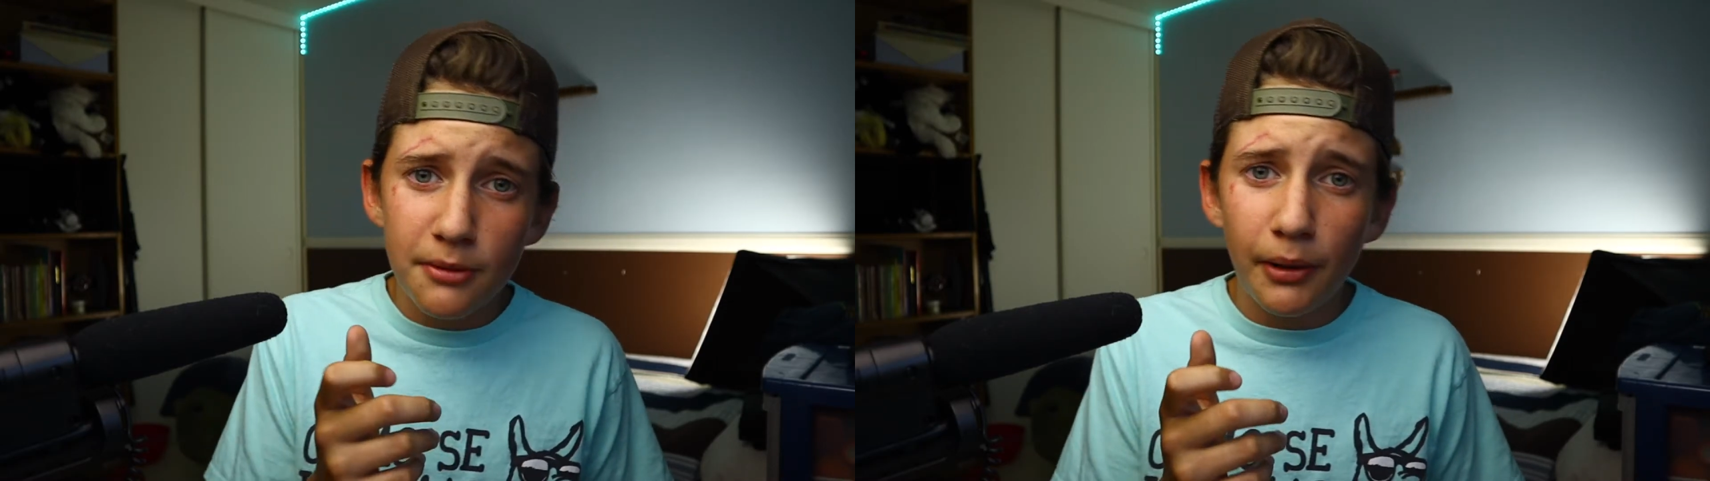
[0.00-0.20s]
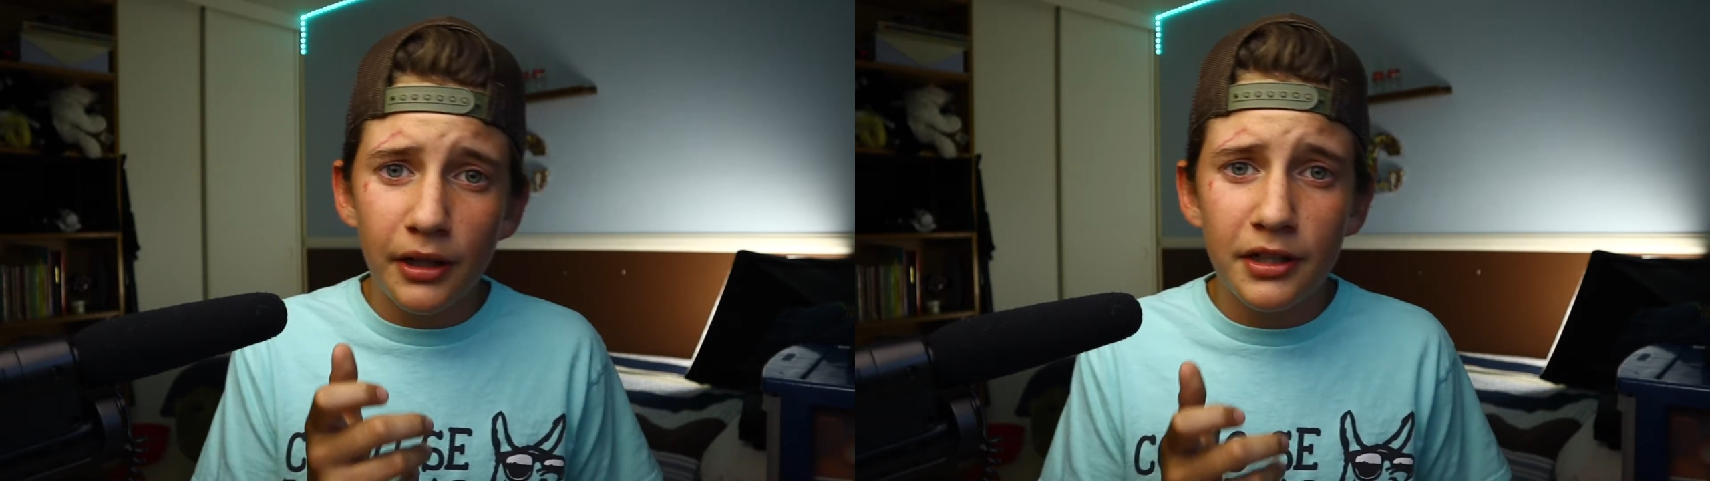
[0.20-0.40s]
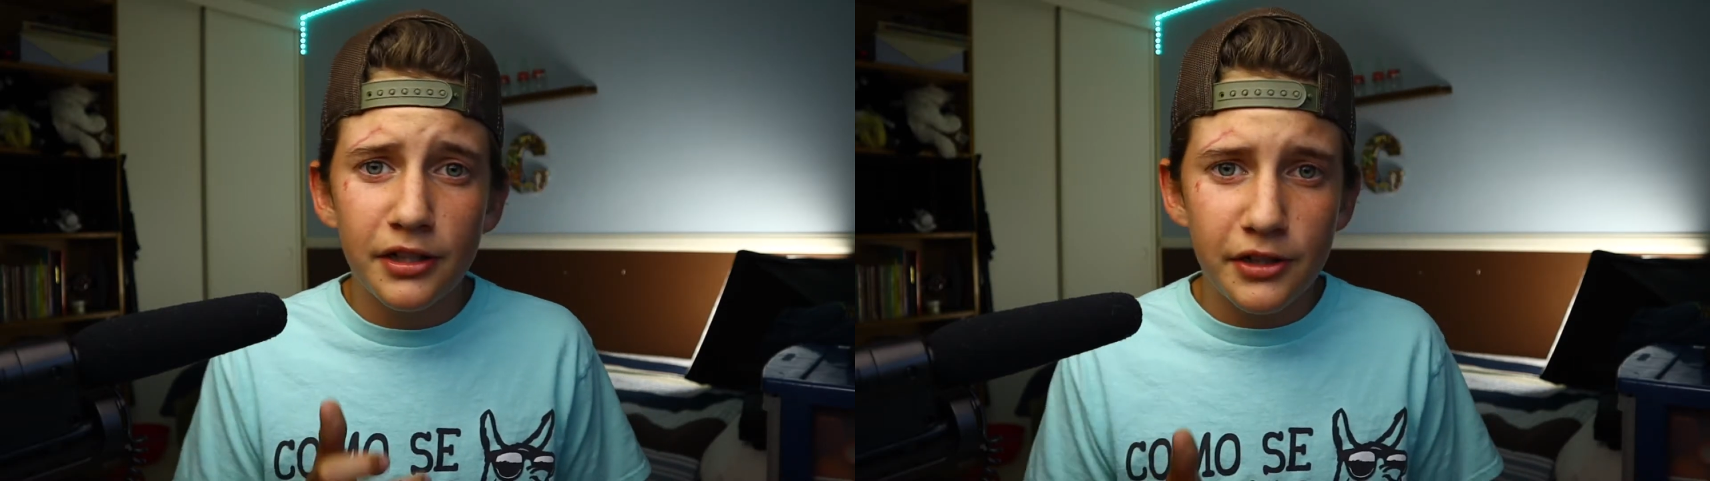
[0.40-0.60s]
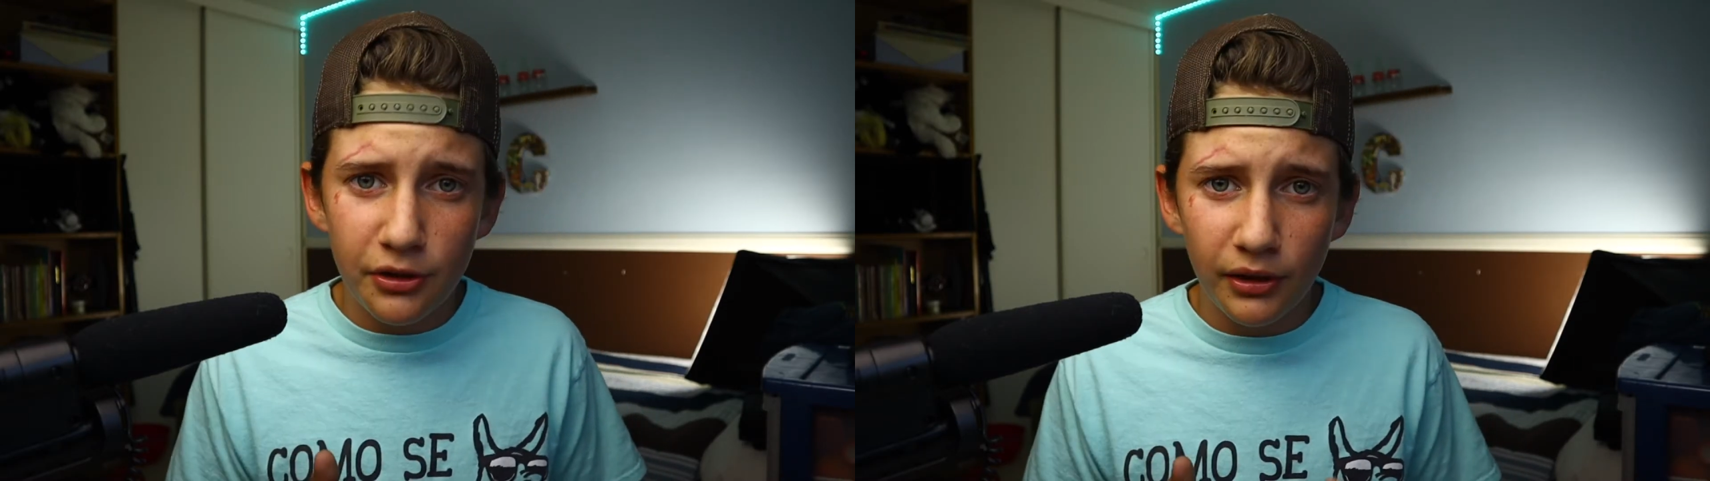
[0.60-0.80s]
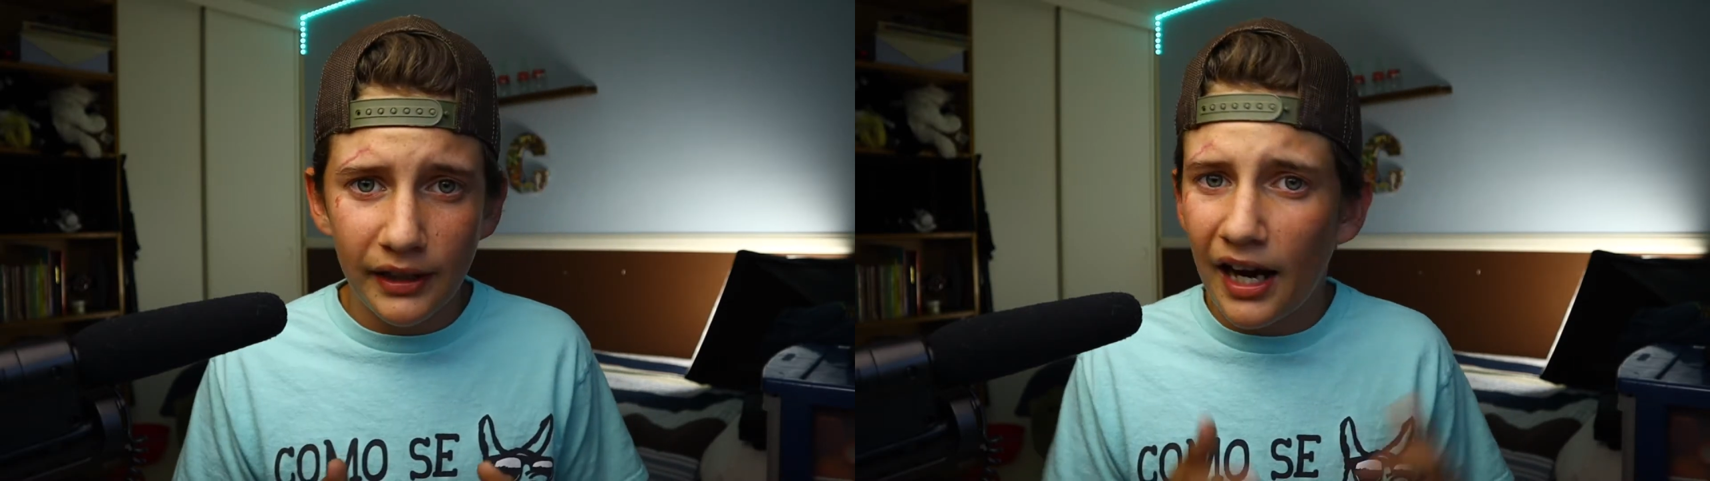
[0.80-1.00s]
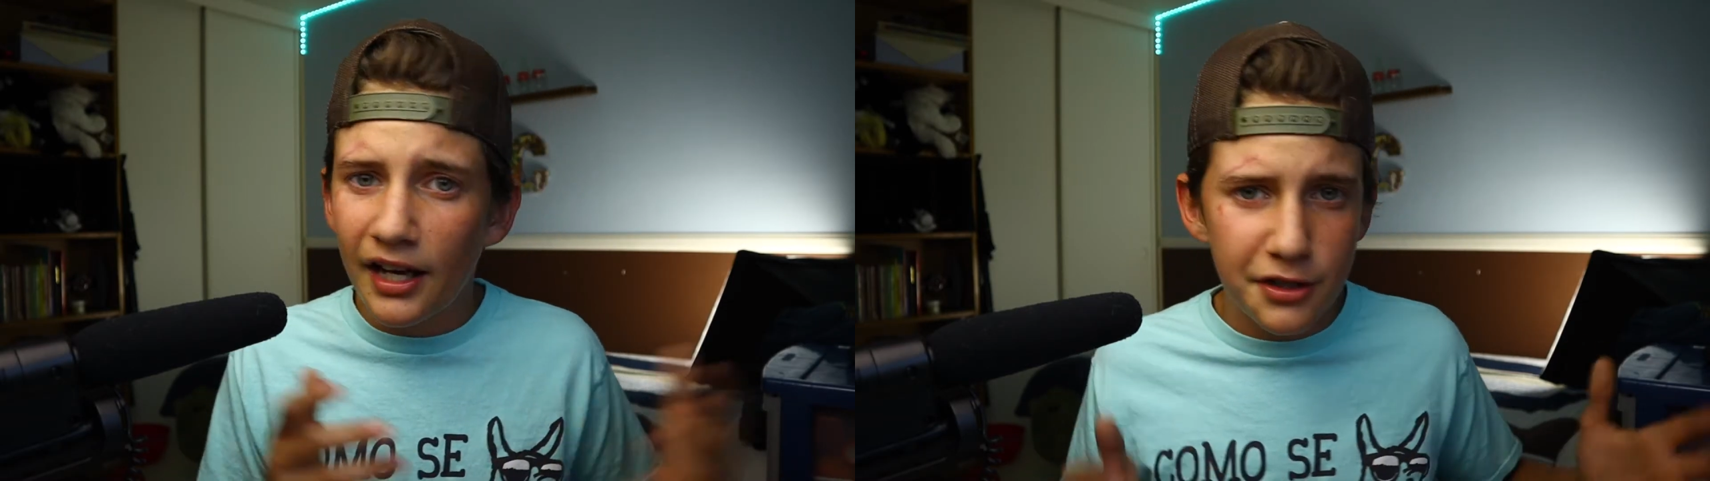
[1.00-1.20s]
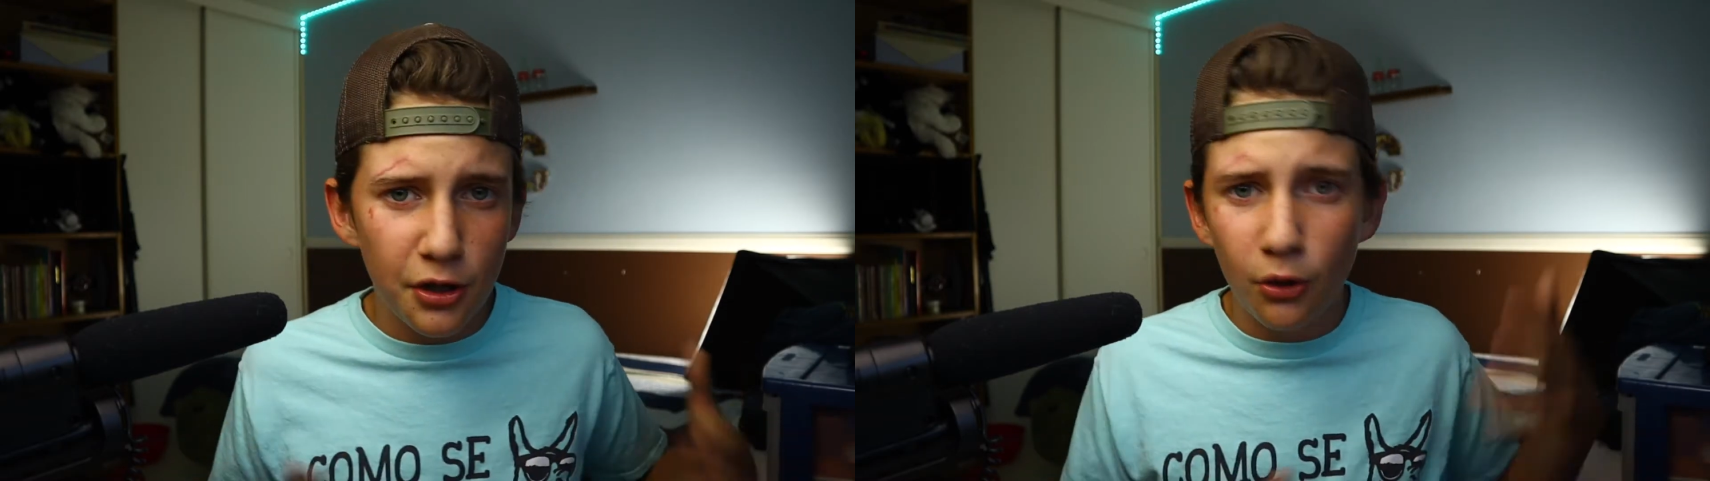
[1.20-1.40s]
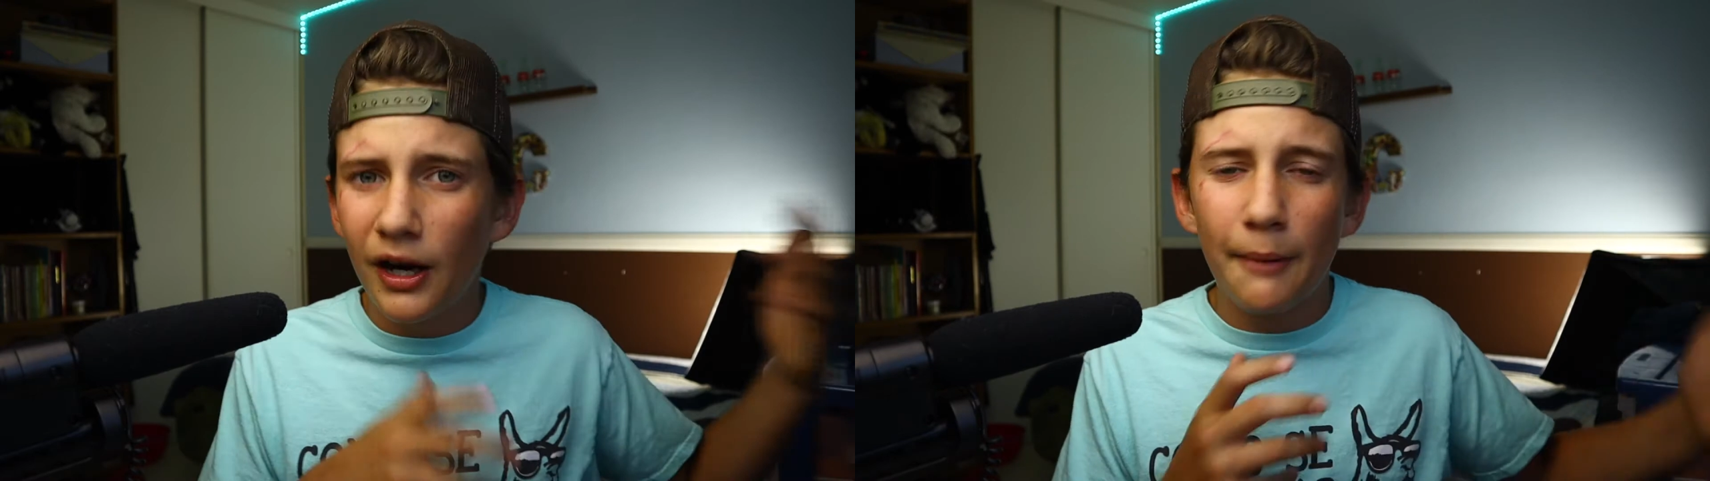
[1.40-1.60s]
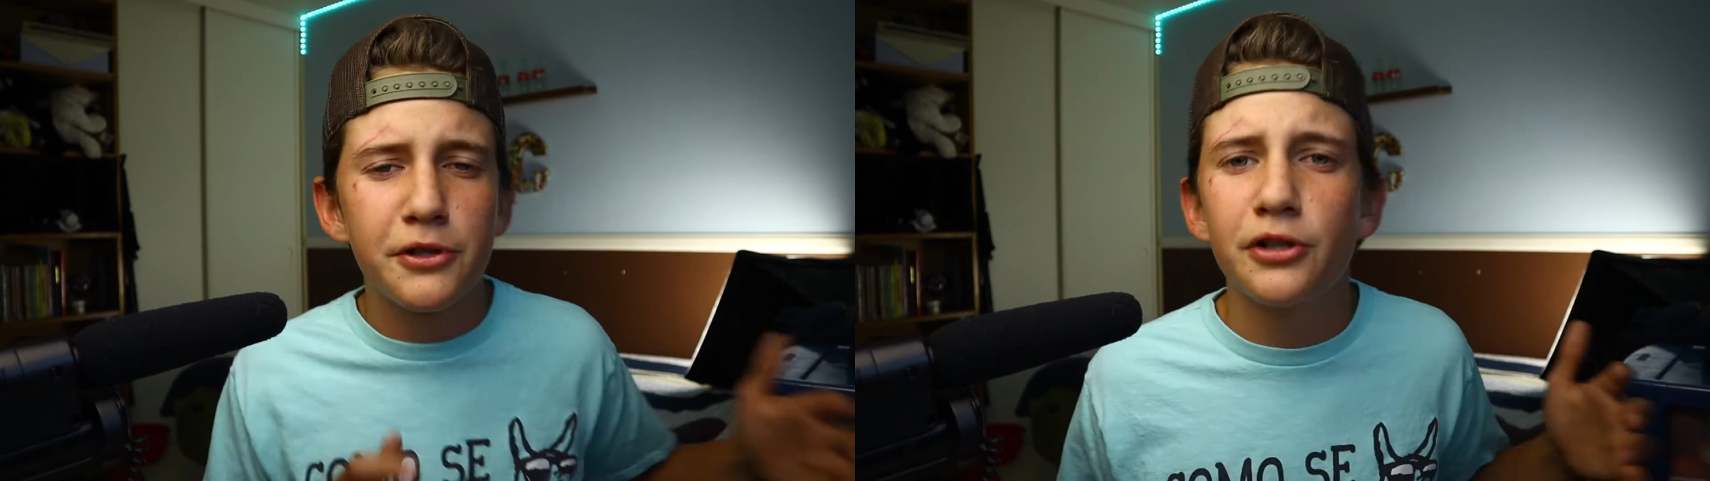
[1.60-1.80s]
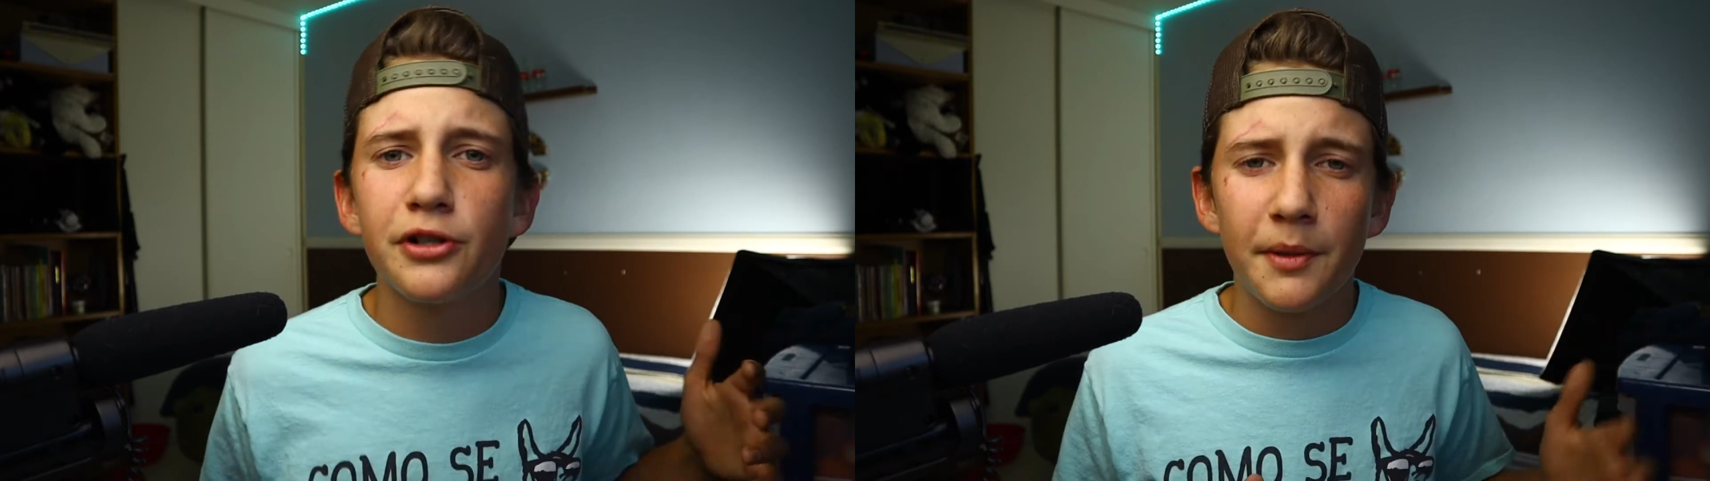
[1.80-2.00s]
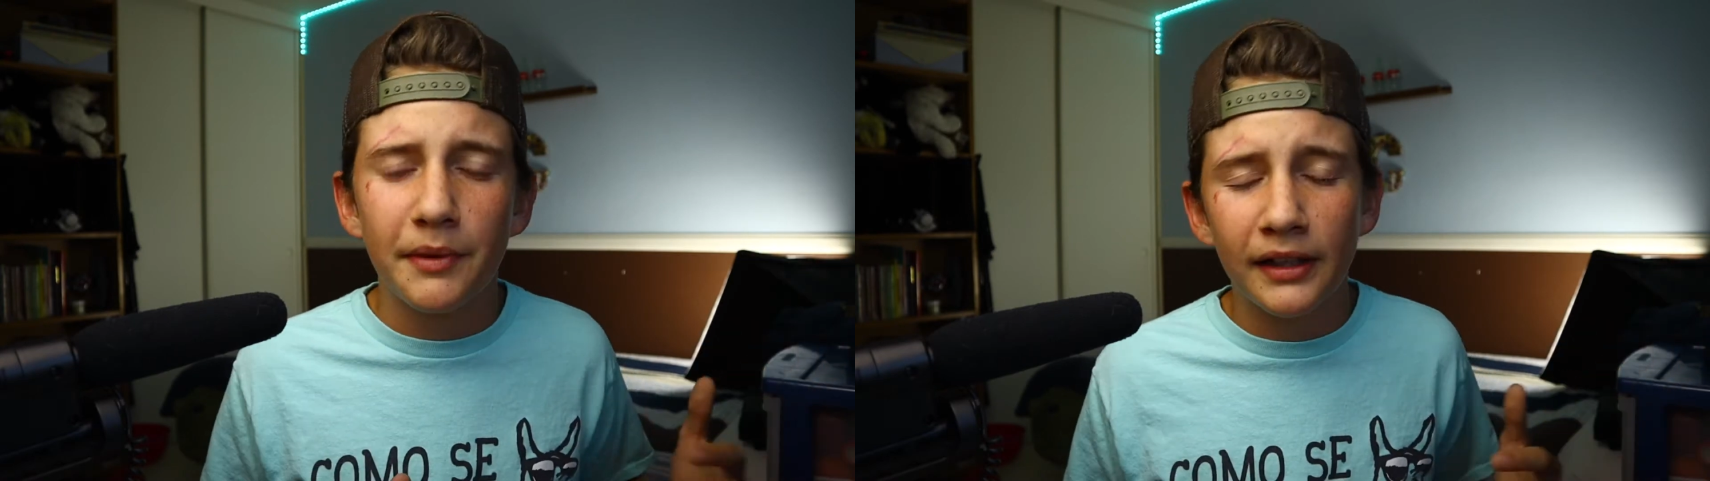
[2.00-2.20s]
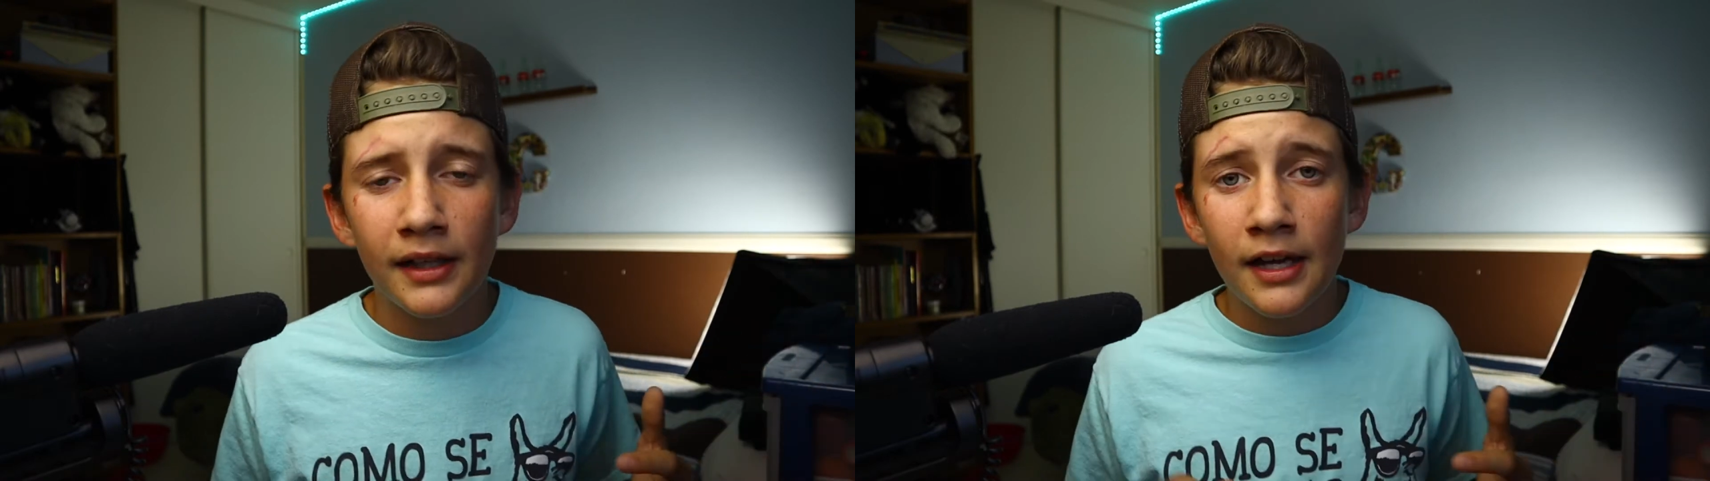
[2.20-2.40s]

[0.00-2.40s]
button to like ISO or aperture or something,